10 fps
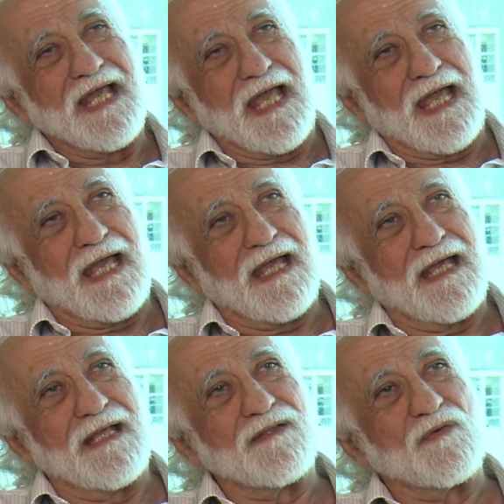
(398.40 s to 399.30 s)

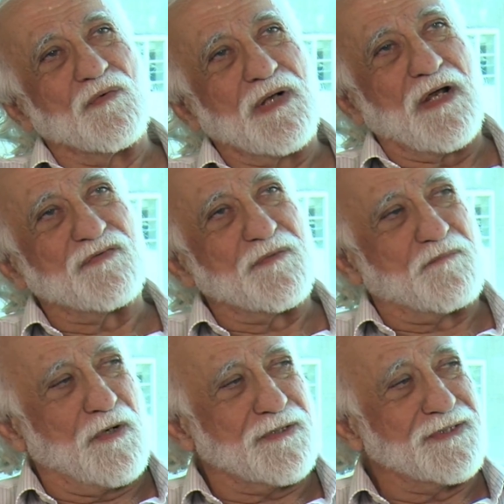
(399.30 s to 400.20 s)
And when I was at
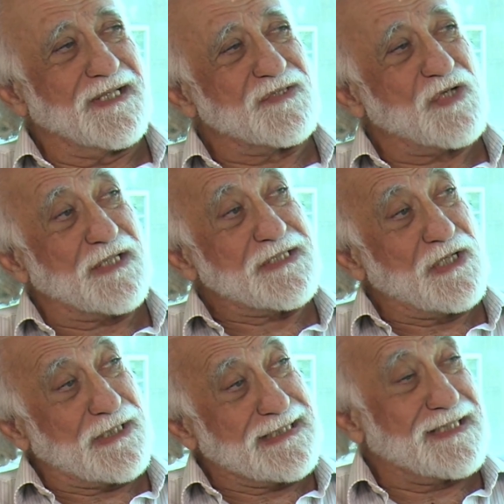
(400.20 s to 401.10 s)
Berkeley and taught the
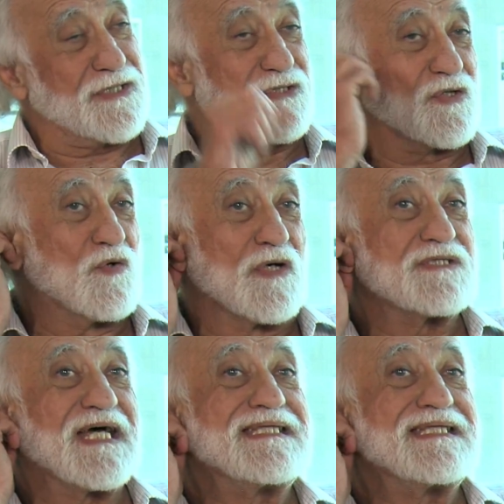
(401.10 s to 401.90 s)
architecture course,